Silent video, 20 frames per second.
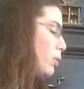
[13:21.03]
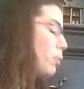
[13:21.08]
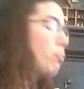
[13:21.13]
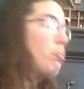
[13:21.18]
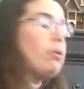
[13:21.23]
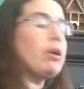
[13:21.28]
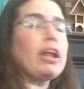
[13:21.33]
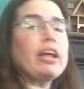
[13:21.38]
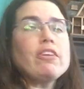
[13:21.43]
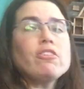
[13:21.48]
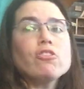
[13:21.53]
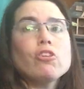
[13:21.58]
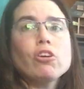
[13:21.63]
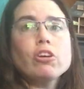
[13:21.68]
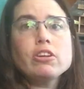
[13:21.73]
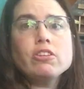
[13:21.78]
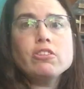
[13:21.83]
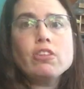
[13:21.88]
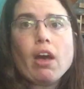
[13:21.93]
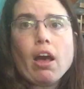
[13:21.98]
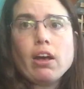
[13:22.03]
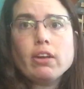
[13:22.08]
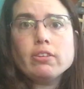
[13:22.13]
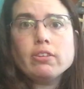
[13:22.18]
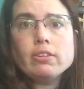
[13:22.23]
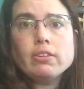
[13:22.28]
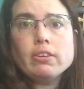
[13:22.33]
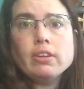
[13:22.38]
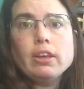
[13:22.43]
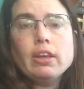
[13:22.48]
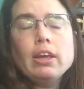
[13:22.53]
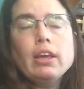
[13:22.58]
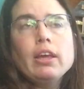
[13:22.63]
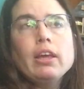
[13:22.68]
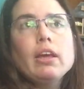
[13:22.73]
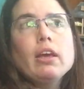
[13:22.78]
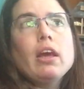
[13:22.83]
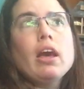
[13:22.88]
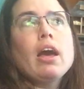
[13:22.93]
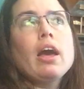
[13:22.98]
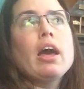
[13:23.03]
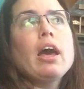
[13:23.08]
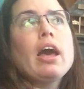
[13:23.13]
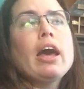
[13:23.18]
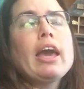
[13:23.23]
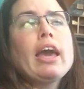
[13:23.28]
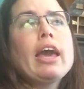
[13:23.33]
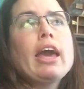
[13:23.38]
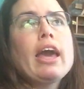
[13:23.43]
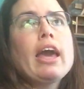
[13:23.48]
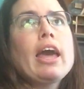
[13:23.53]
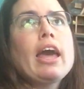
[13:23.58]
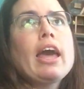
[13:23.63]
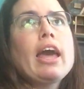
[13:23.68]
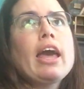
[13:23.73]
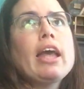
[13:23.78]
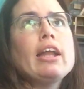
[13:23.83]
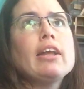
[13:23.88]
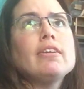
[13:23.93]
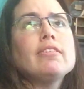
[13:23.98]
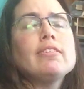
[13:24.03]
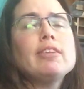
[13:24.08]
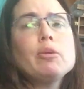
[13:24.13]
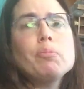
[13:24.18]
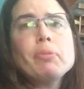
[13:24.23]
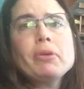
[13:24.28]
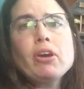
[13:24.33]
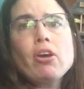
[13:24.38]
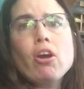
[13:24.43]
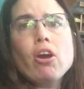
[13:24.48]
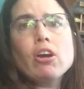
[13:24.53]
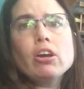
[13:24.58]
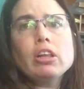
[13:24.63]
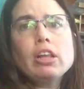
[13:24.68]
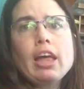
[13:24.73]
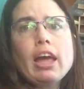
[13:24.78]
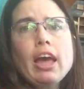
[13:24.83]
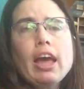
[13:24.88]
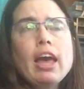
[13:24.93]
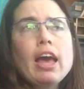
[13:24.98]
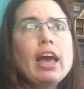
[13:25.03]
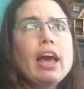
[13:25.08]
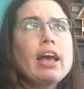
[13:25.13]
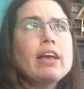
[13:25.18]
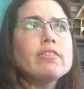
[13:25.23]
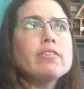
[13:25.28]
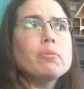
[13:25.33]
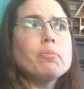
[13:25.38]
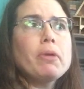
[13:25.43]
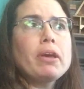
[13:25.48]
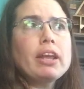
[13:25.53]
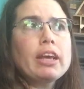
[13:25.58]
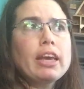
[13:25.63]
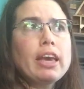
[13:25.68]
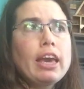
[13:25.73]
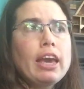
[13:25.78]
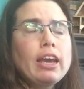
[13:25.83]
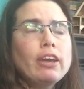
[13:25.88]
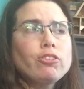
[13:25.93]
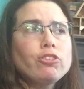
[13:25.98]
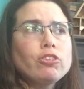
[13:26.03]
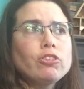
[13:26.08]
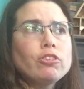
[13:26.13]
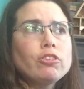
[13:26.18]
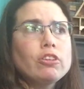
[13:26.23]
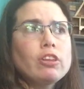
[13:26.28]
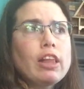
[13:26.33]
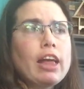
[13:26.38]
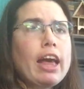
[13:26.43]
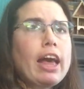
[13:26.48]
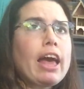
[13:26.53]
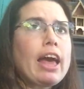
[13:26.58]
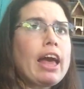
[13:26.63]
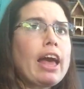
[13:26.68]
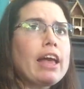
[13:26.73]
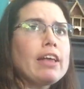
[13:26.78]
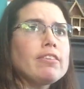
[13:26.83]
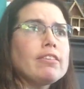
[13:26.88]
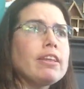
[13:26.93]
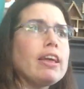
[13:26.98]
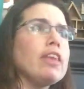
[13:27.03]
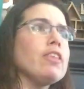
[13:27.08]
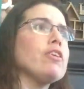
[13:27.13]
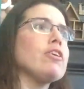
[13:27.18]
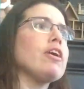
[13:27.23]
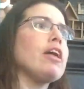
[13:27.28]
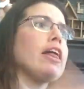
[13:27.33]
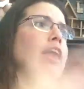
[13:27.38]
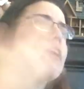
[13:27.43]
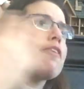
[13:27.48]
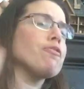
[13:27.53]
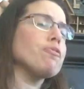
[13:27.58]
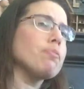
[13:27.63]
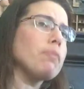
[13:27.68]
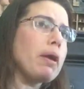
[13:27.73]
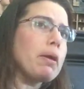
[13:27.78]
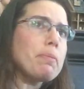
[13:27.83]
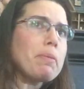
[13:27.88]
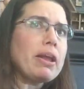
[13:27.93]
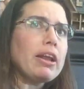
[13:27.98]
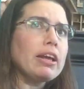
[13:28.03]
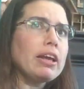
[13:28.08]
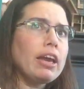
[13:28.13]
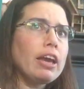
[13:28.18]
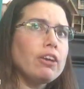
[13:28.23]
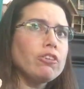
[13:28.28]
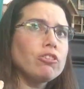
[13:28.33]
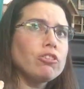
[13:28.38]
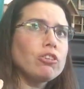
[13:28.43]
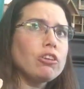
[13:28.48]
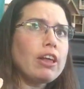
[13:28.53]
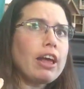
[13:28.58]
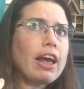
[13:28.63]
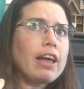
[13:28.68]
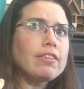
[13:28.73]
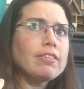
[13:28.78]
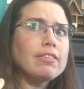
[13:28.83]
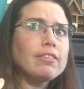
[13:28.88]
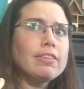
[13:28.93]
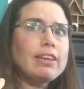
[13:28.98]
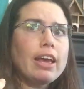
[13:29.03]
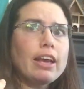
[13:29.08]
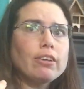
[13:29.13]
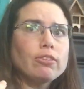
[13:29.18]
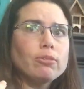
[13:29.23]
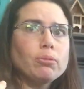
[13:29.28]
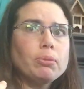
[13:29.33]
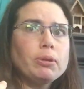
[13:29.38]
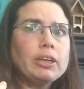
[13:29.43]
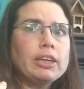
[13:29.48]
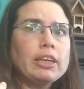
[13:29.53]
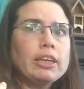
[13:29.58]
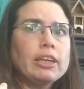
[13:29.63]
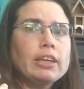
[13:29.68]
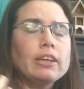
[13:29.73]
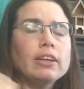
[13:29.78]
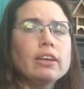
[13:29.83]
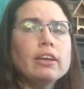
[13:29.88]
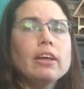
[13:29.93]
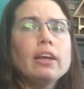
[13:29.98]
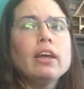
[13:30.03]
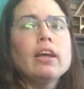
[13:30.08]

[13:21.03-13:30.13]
But I started socks. I had a CPR class, a medications class. The other half of my medications class is next week.